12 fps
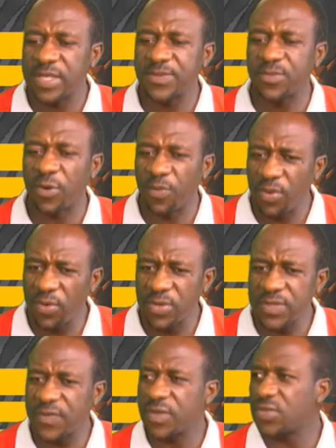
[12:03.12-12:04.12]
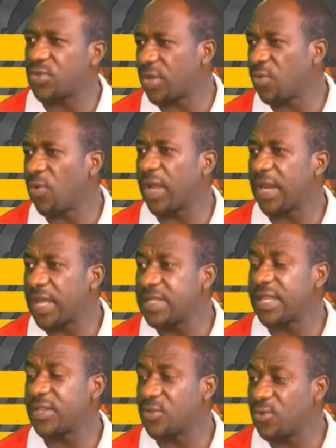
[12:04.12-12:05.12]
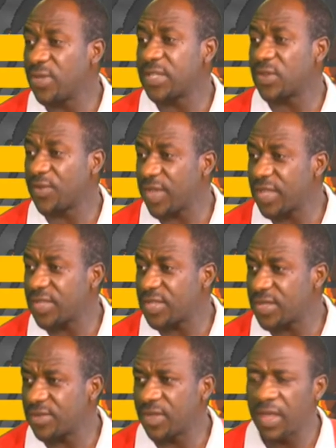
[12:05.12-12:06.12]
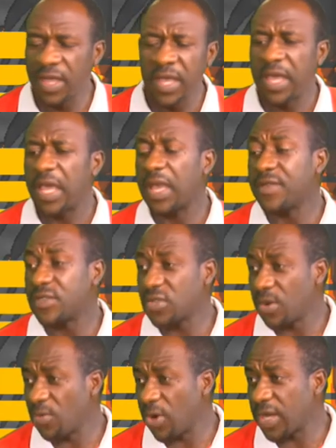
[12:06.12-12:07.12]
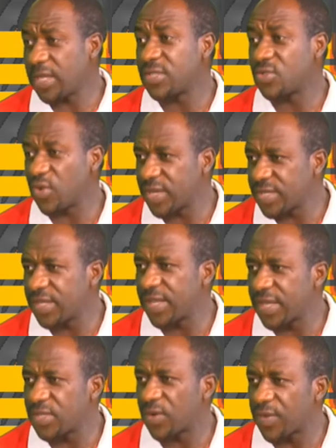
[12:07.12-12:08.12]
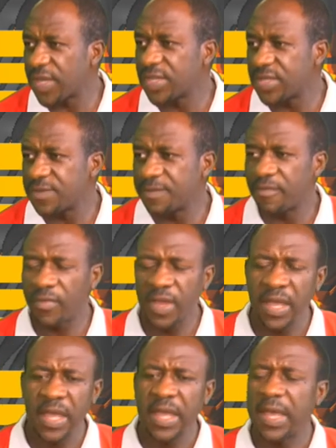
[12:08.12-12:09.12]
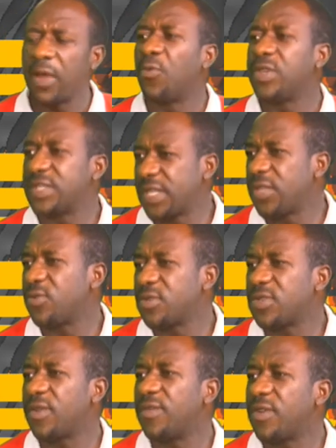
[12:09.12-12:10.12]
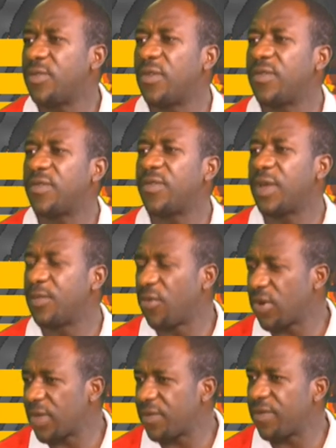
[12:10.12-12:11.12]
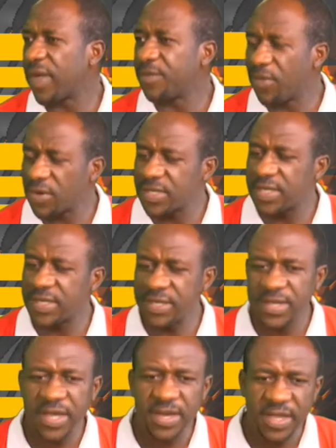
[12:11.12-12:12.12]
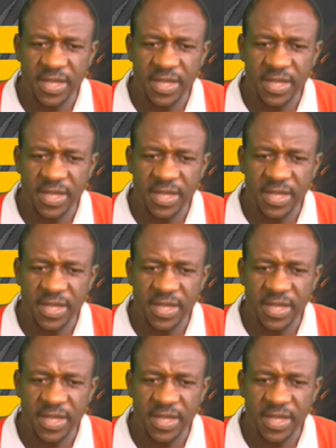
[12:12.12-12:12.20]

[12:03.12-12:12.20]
proposed for children who are less than 2 years of age. If someone is 20 years of age, we still use some form of a modified Ponseti technique.